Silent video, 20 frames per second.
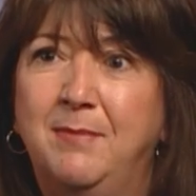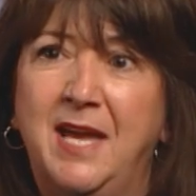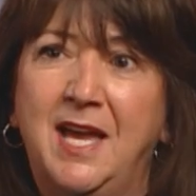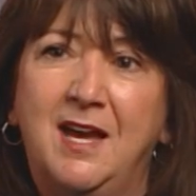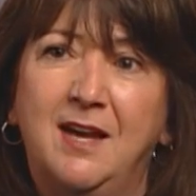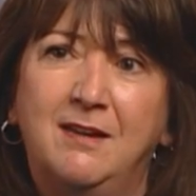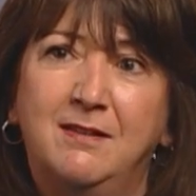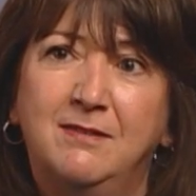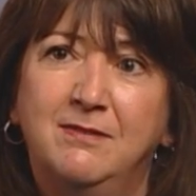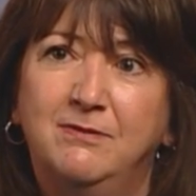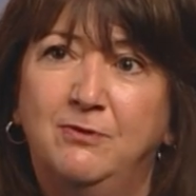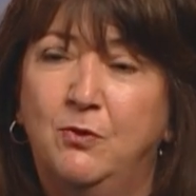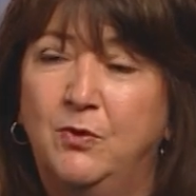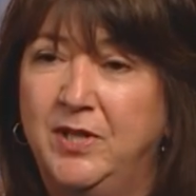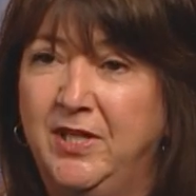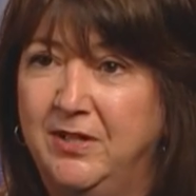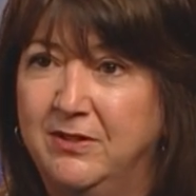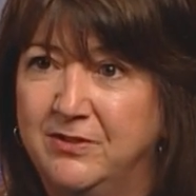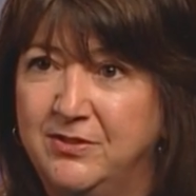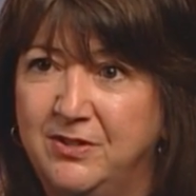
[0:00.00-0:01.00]
back 4
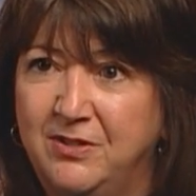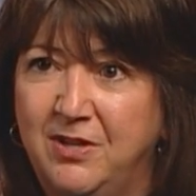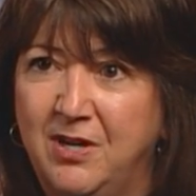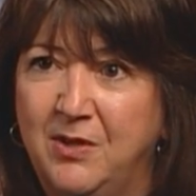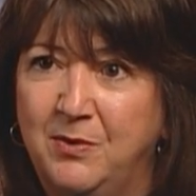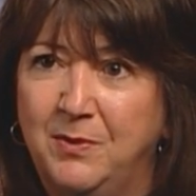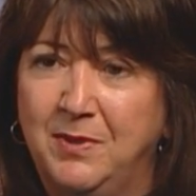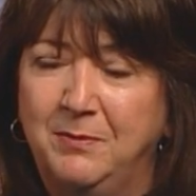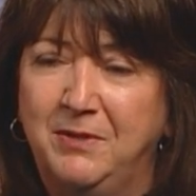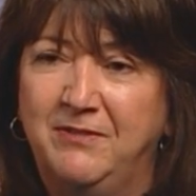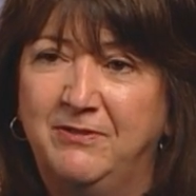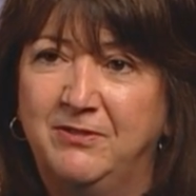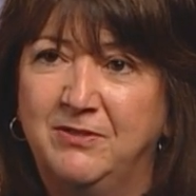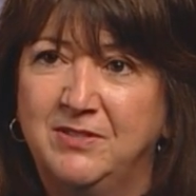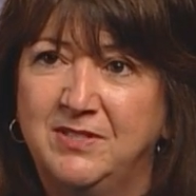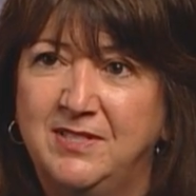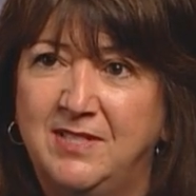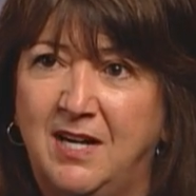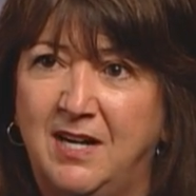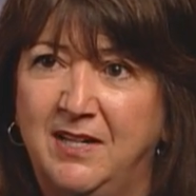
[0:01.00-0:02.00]
years ago when we
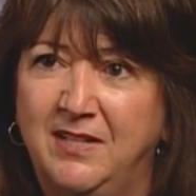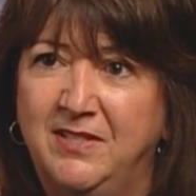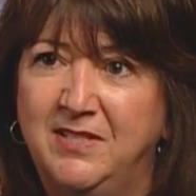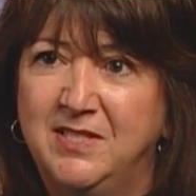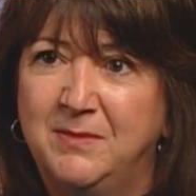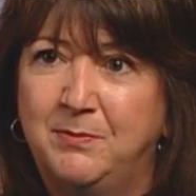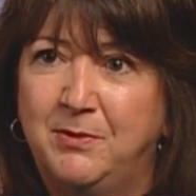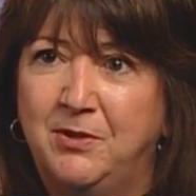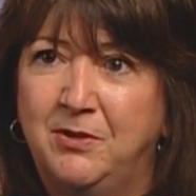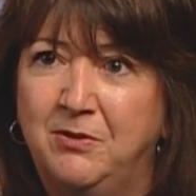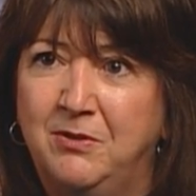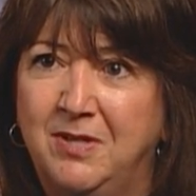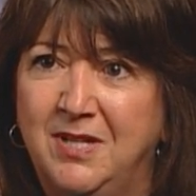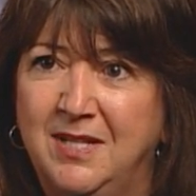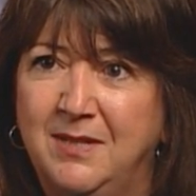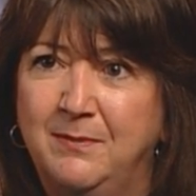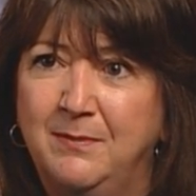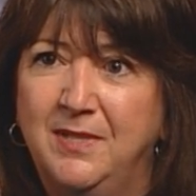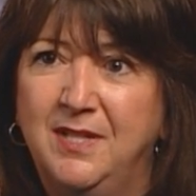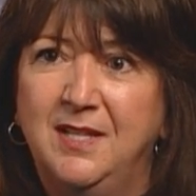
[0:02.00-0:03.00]
first started this
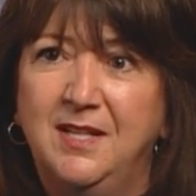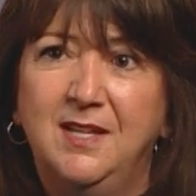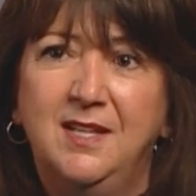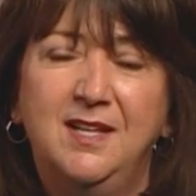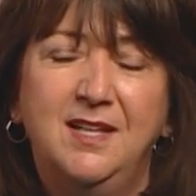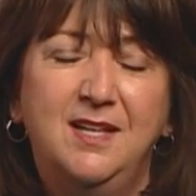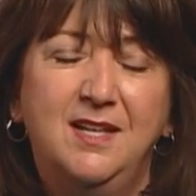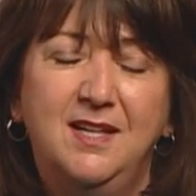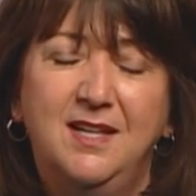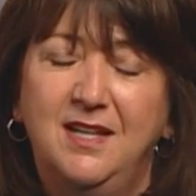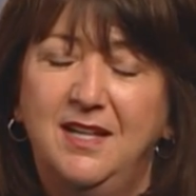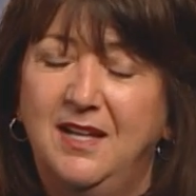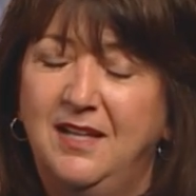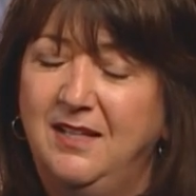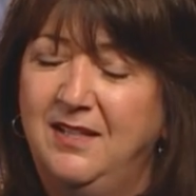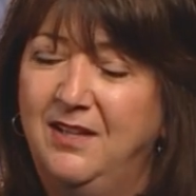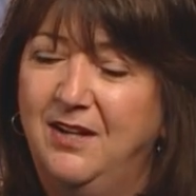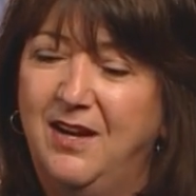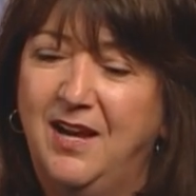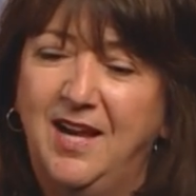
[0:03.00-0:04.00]
program,
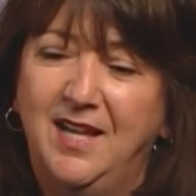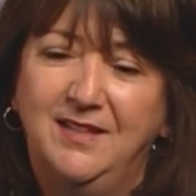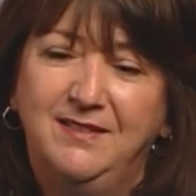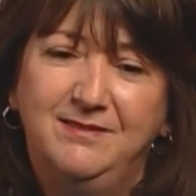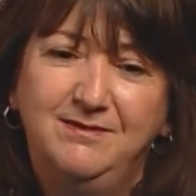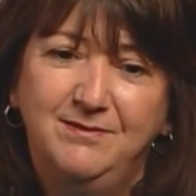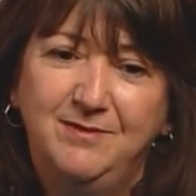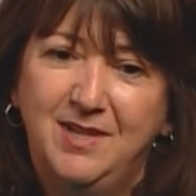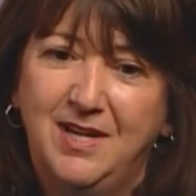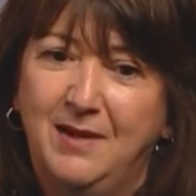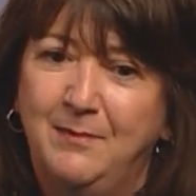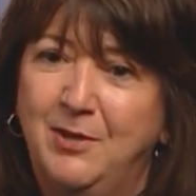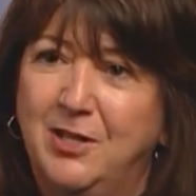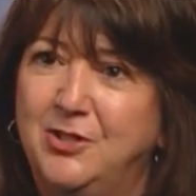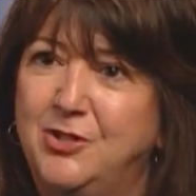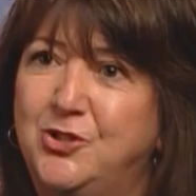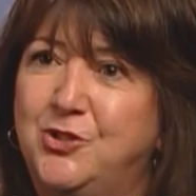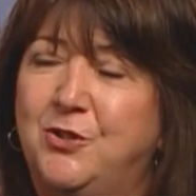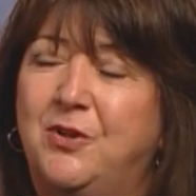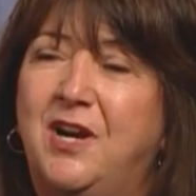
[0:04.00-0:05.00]
yeah, I'm
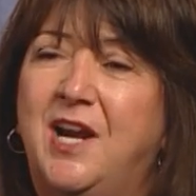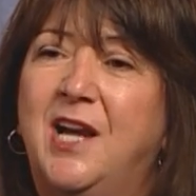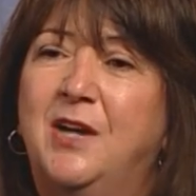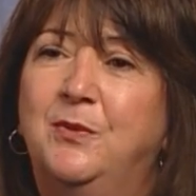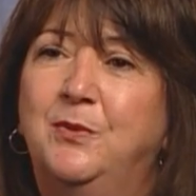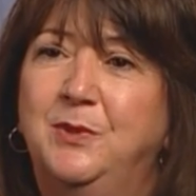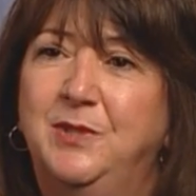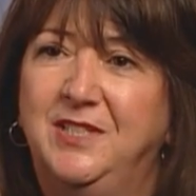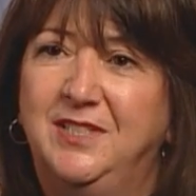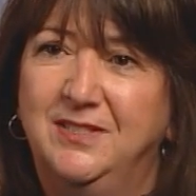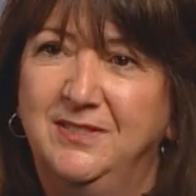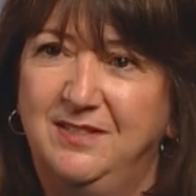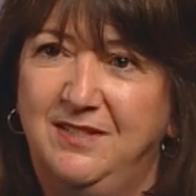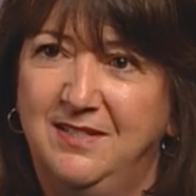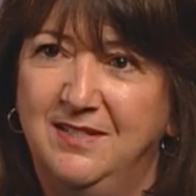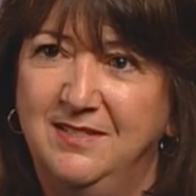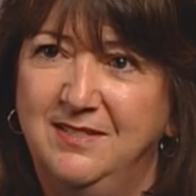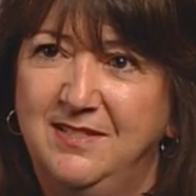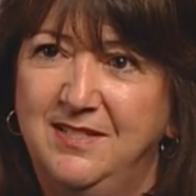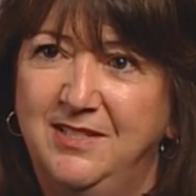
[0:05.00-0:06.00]
not sure how we could
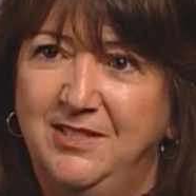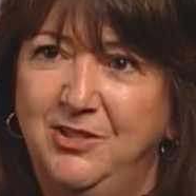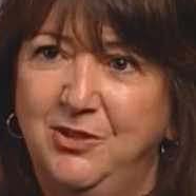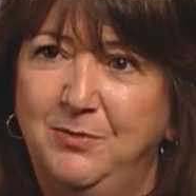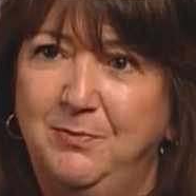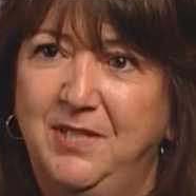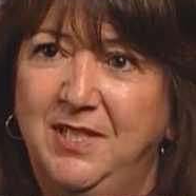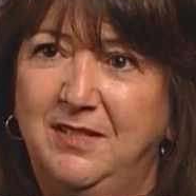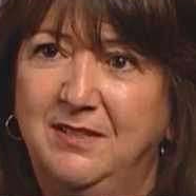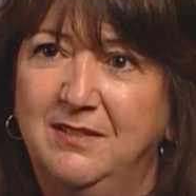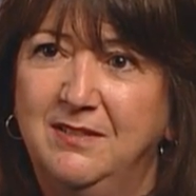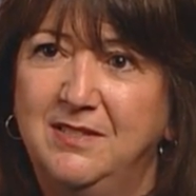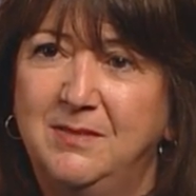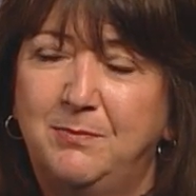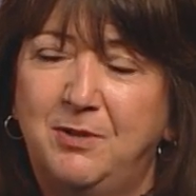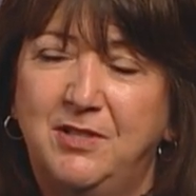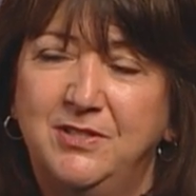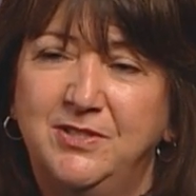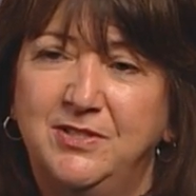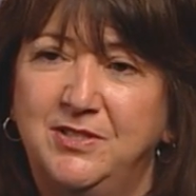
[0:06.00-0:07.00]
continue because
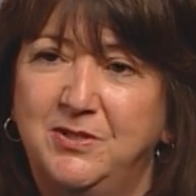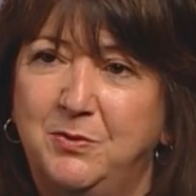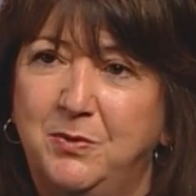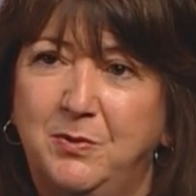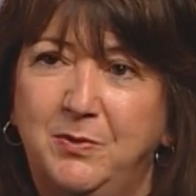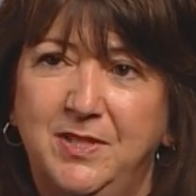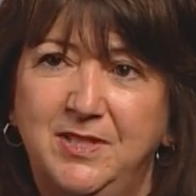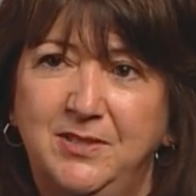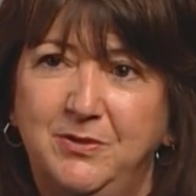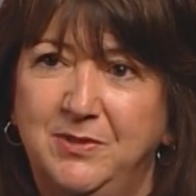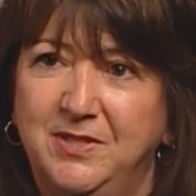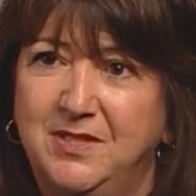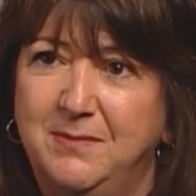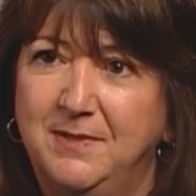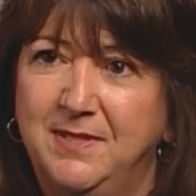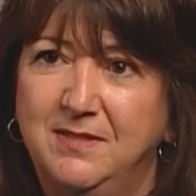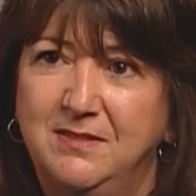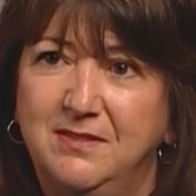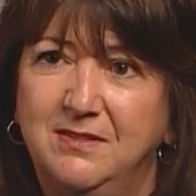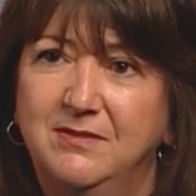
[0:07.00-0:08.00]
projects were way too
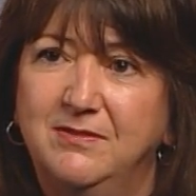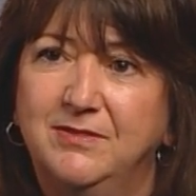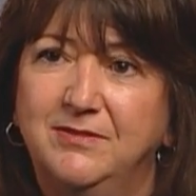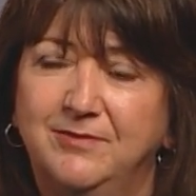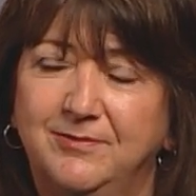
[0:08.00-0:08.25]
expensive.